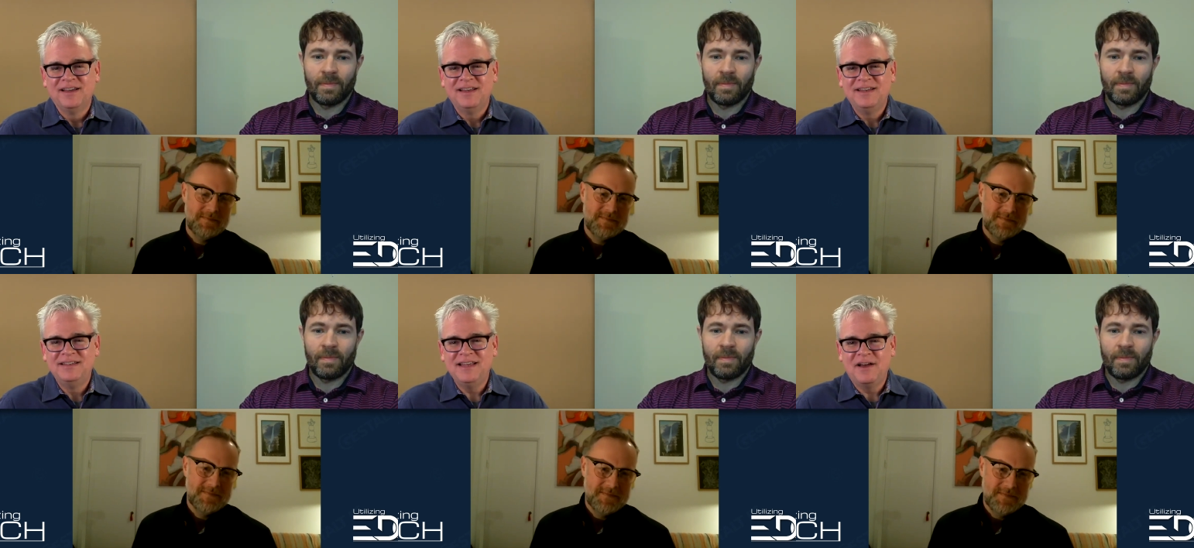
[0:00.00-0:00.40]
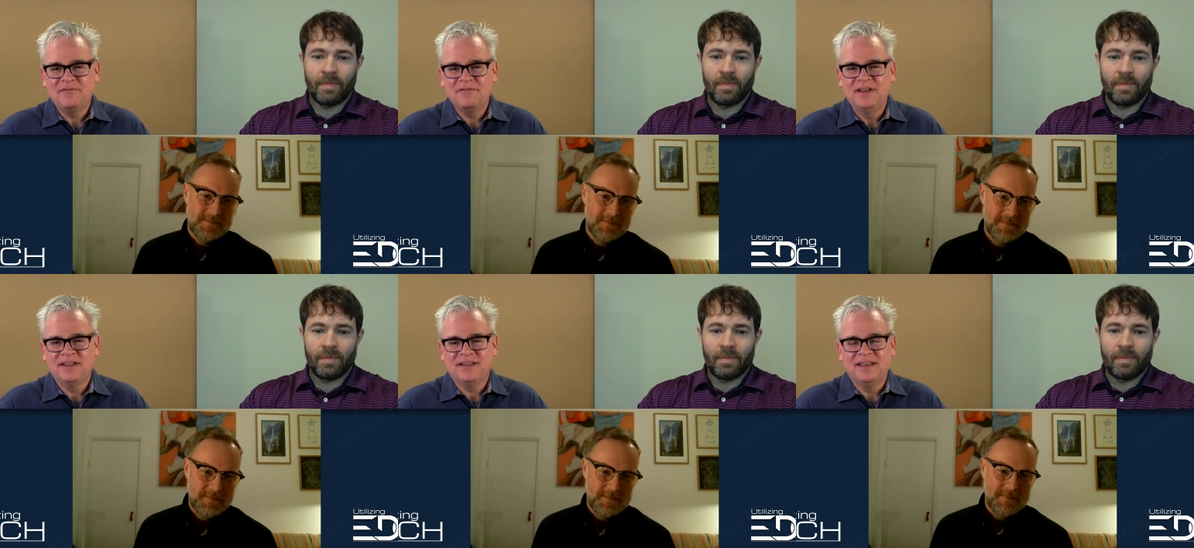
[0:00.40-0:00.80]

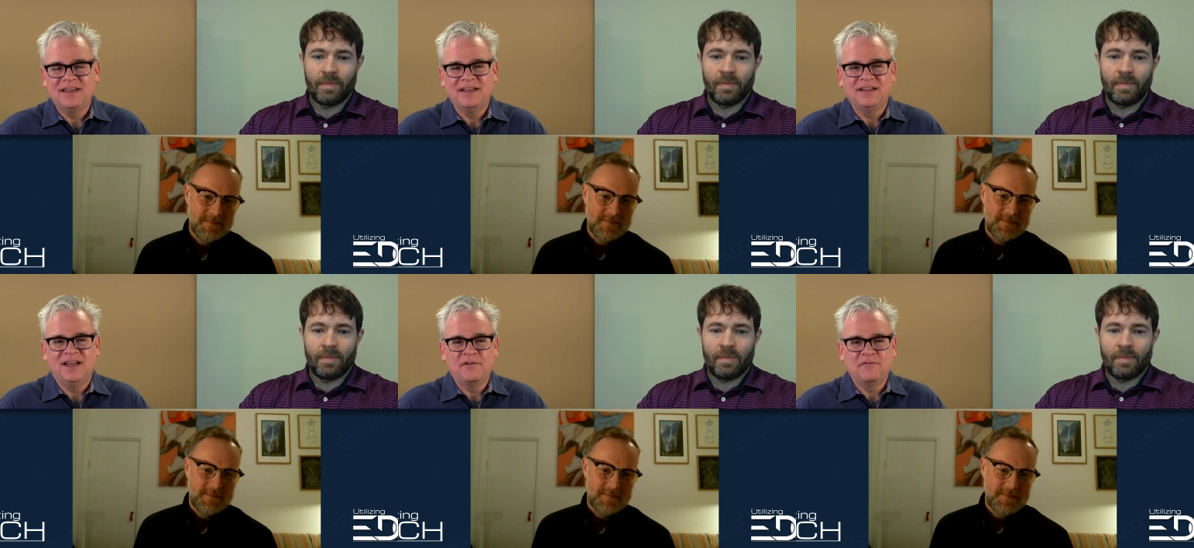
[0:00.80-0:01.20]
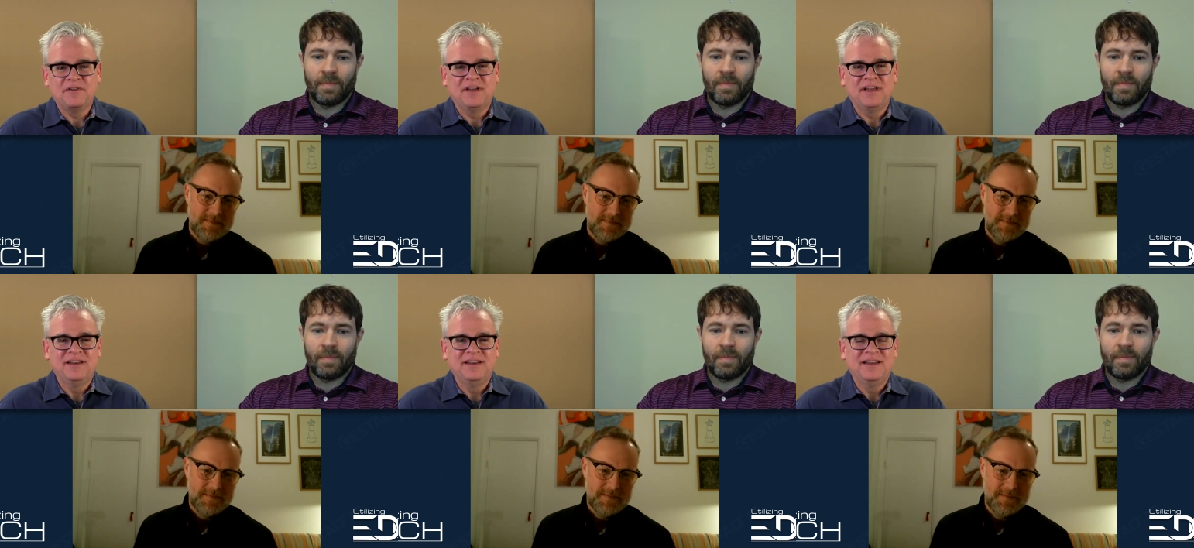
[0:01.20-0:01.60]
Speaker 1: definitely a lot of
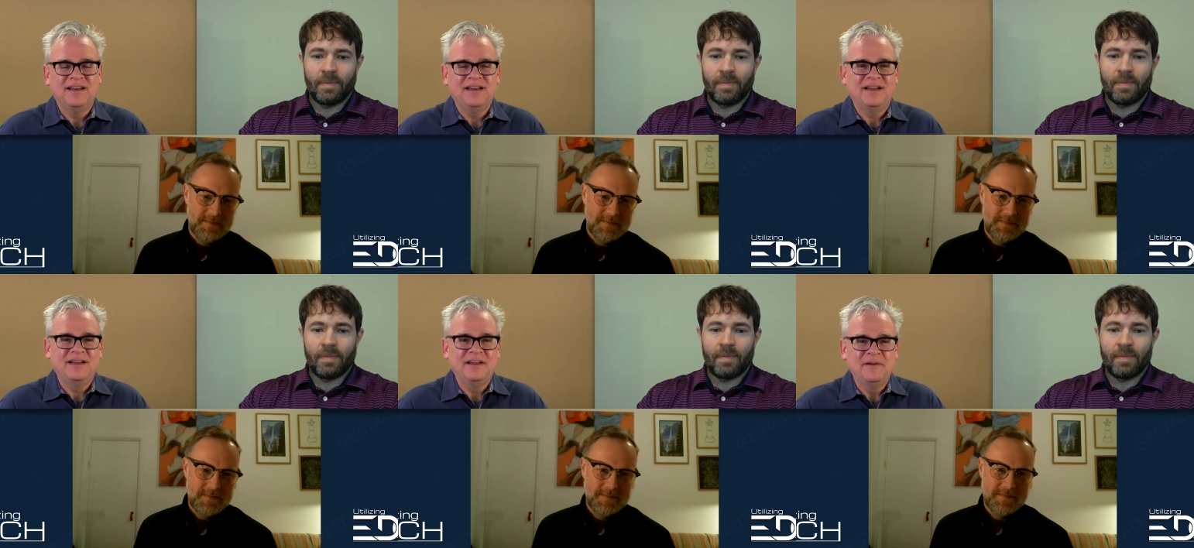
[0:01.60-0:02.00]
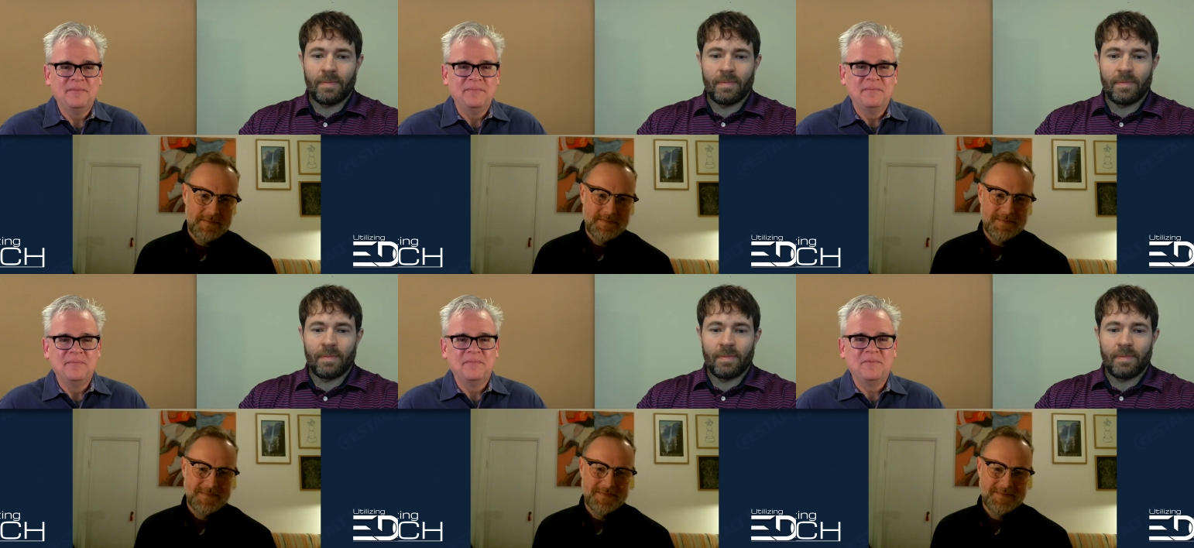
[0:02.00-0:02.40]
fun
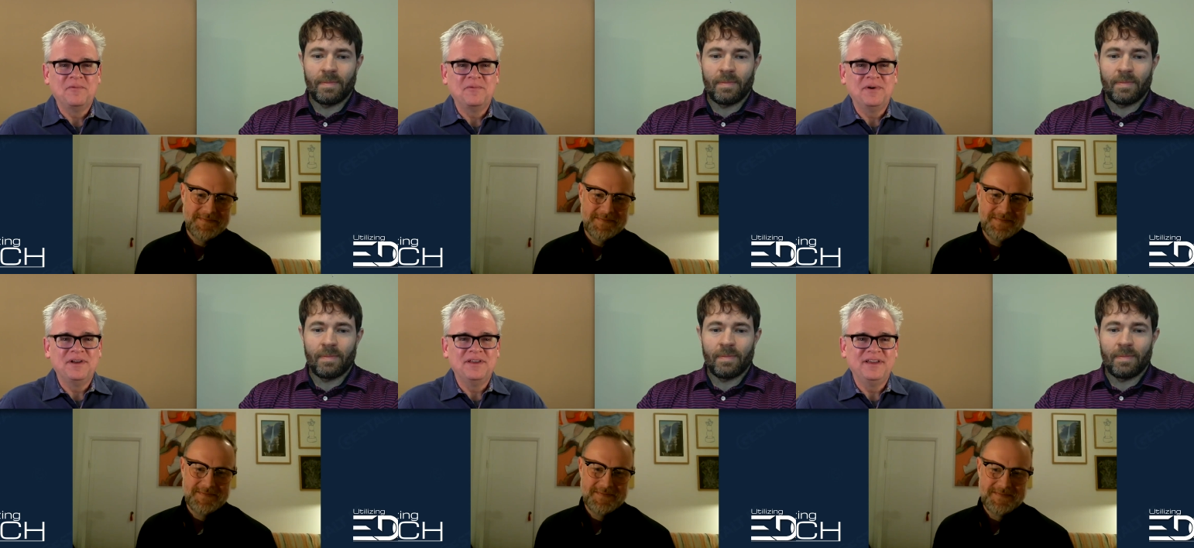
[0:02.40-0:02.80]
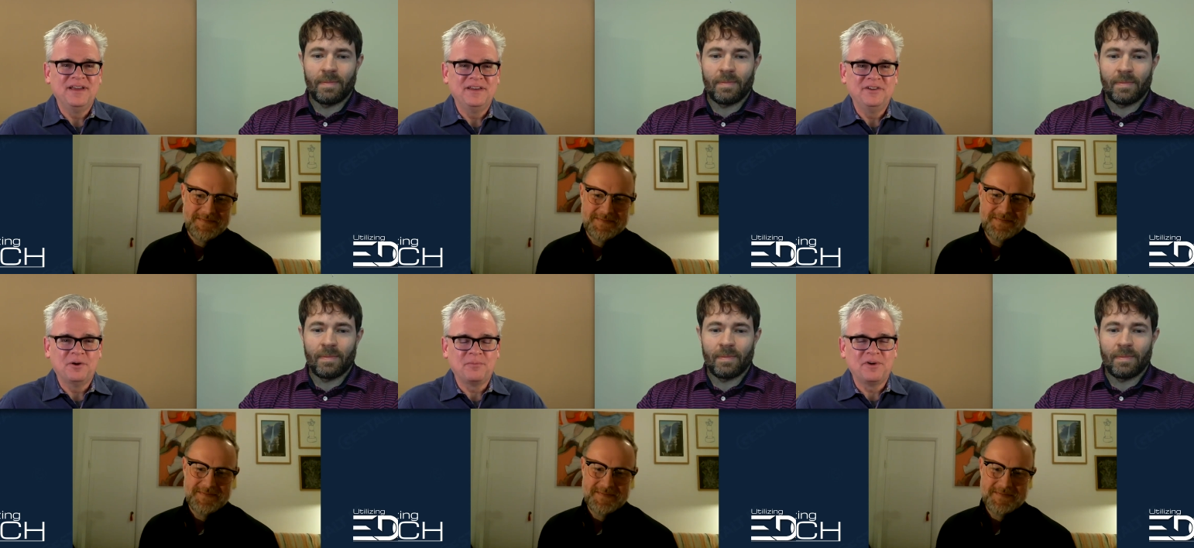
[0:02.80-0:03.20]
um,
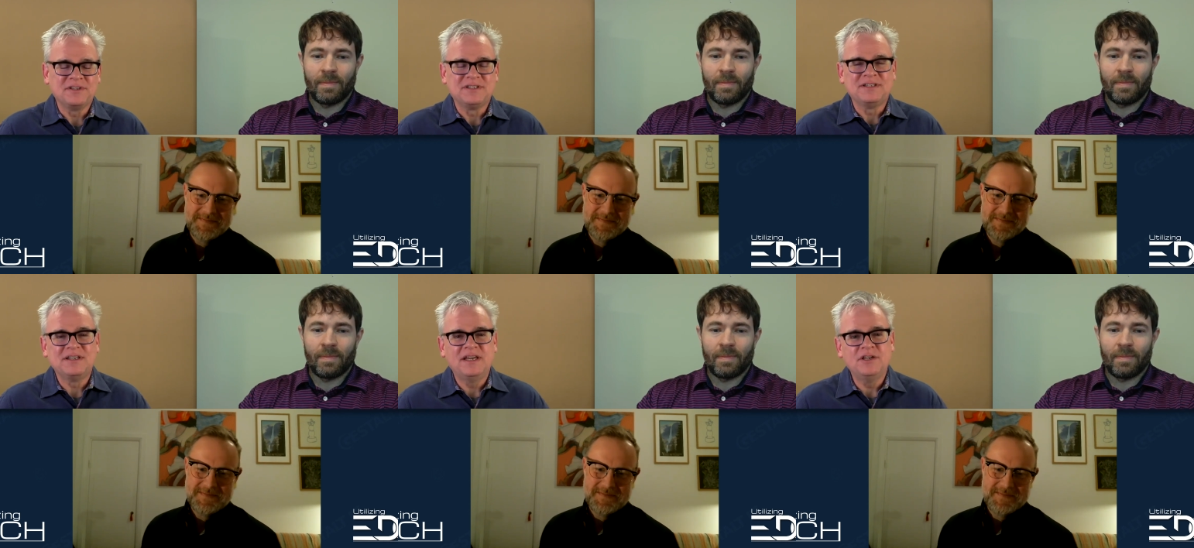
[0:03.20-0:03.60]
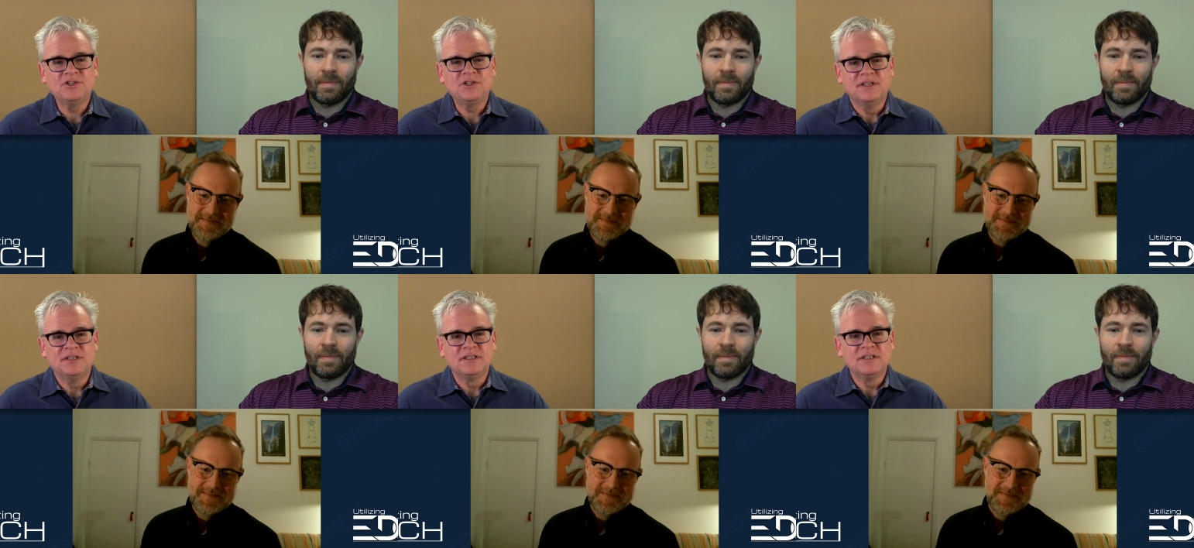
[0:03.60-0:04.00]
in your
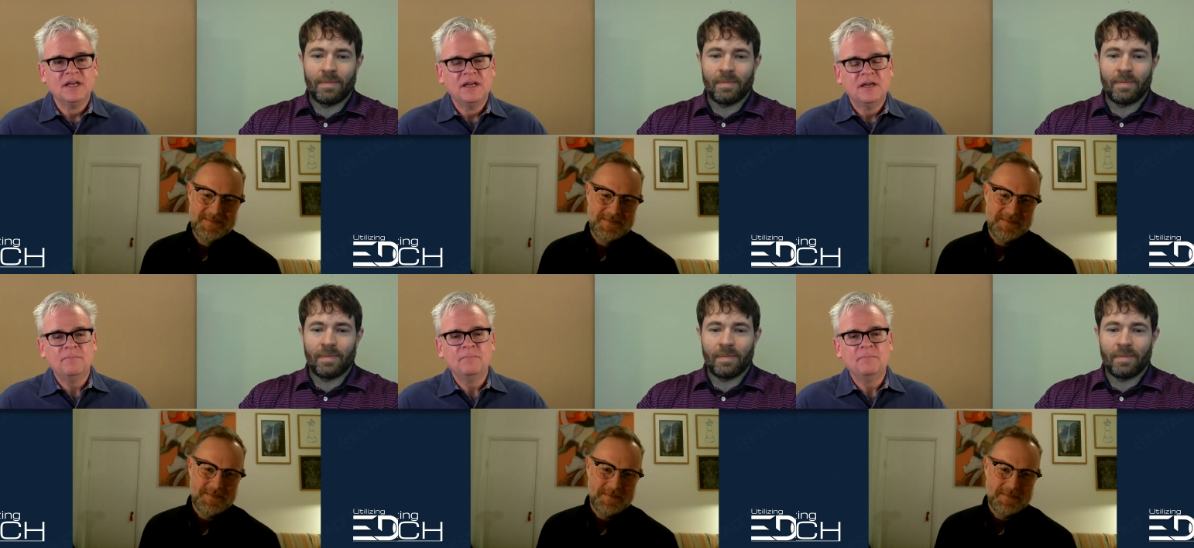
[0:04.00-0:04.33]
presentations.